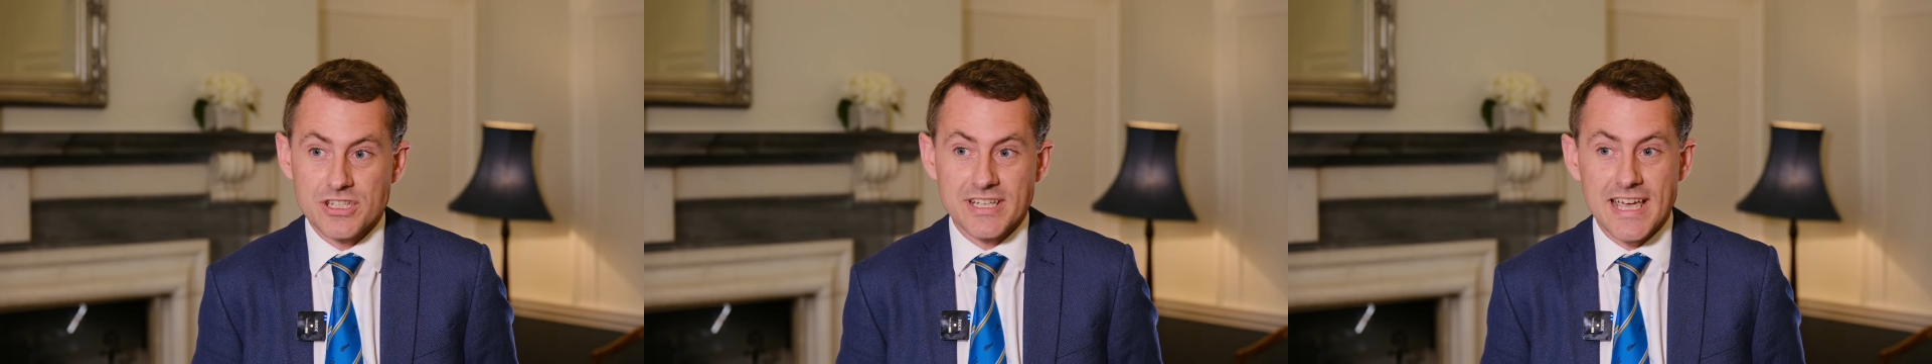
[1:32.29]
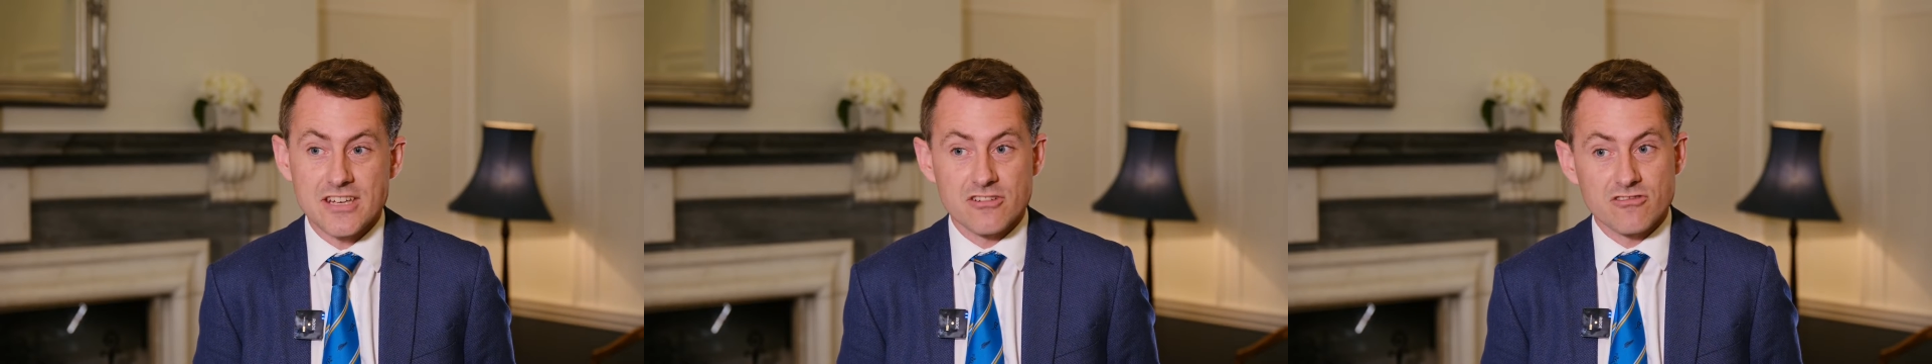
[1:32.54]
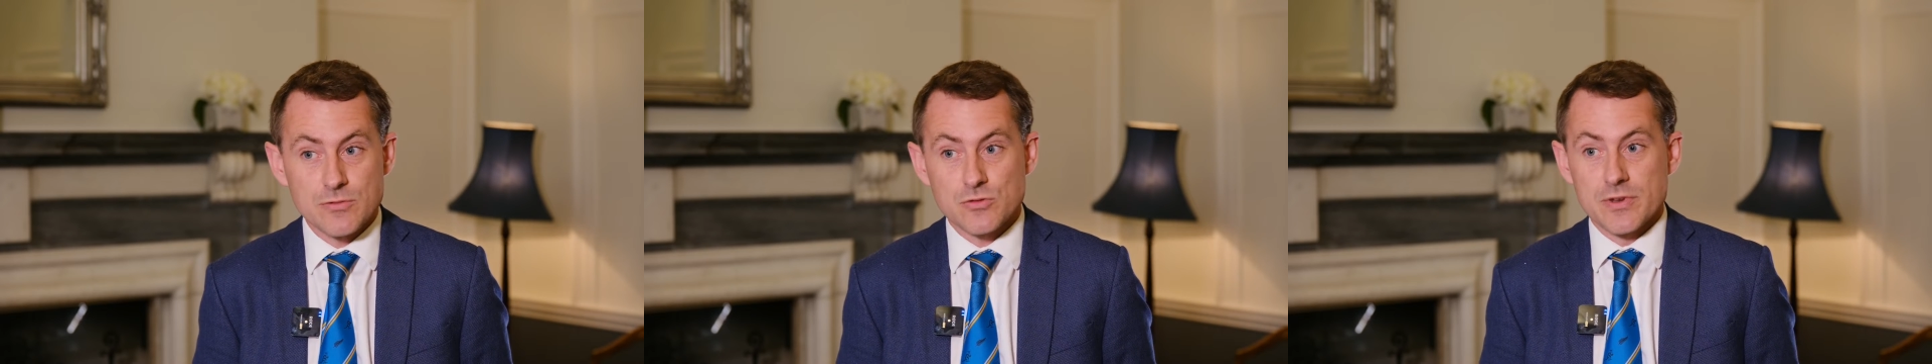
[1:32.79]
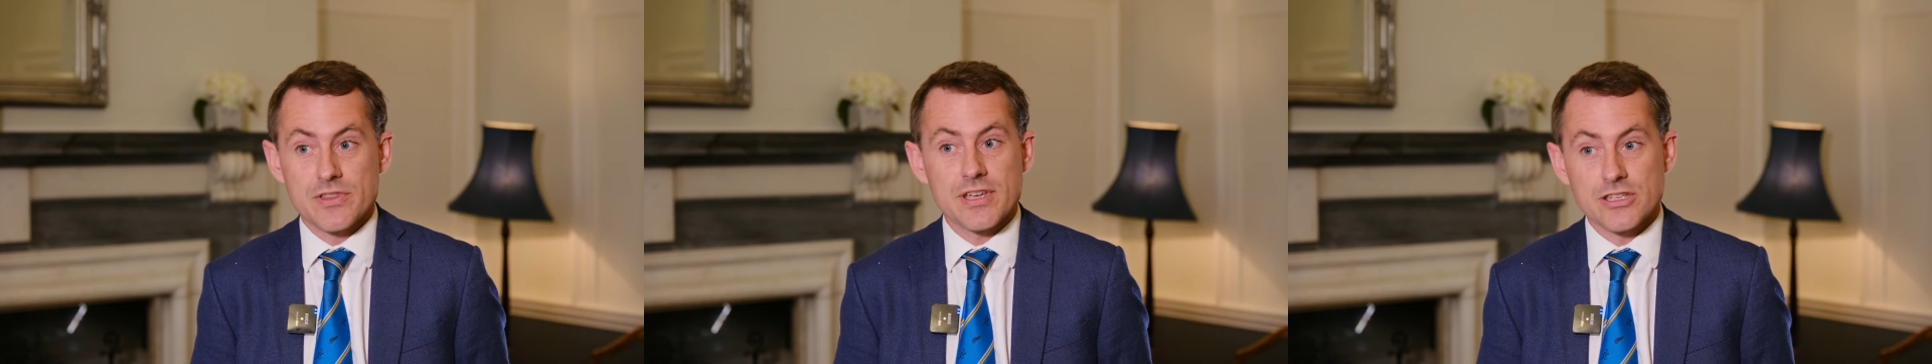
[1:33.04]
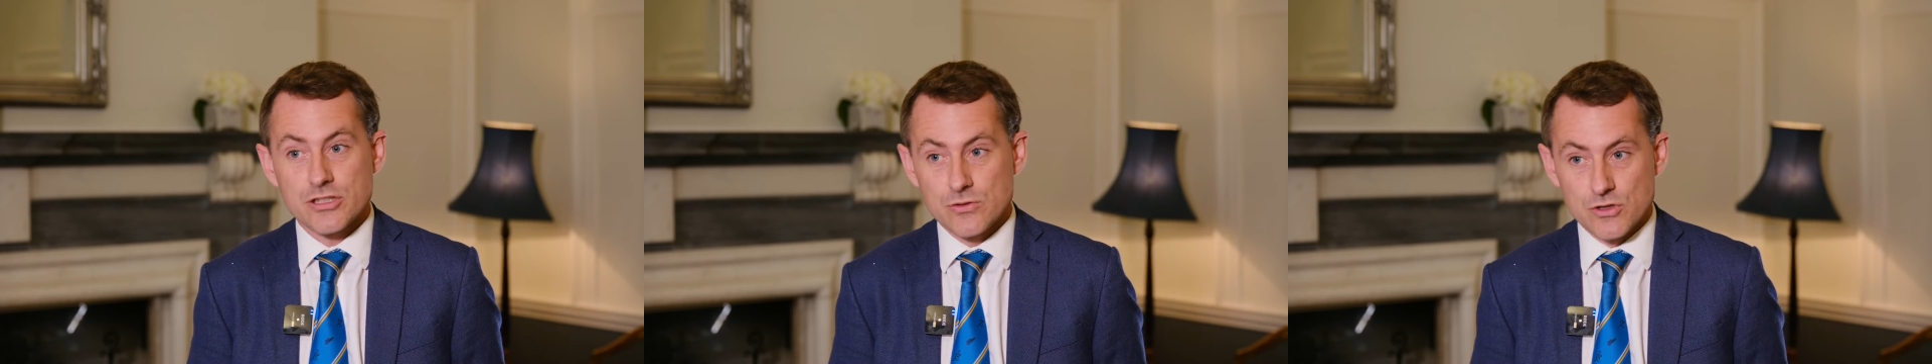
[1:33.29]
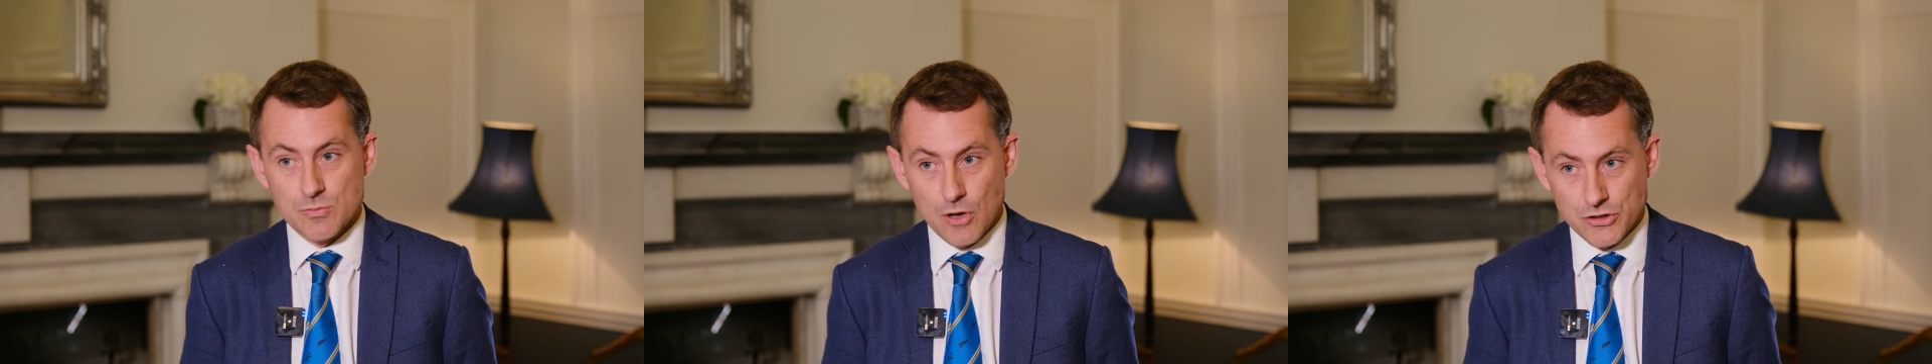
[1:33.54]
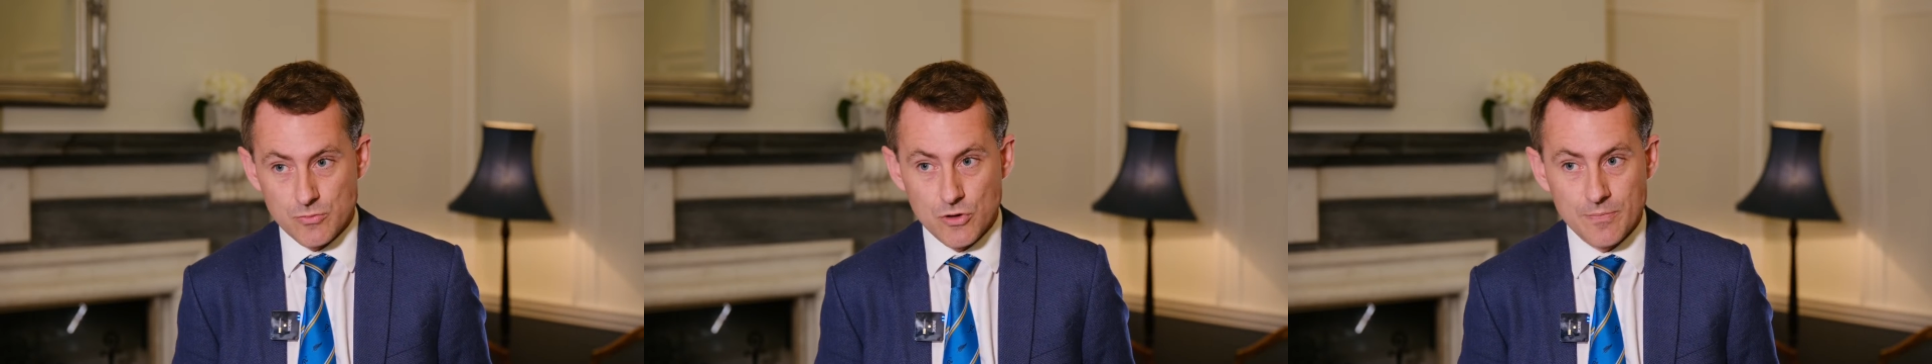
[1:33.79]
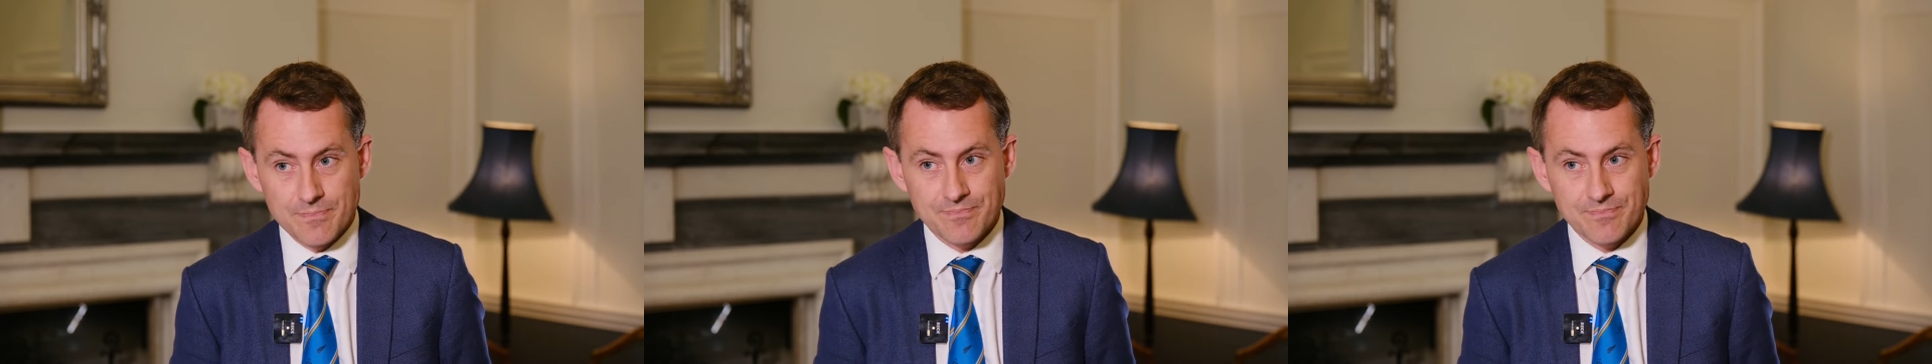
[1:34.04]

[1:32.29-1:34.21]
to get to grips with as soon as possible.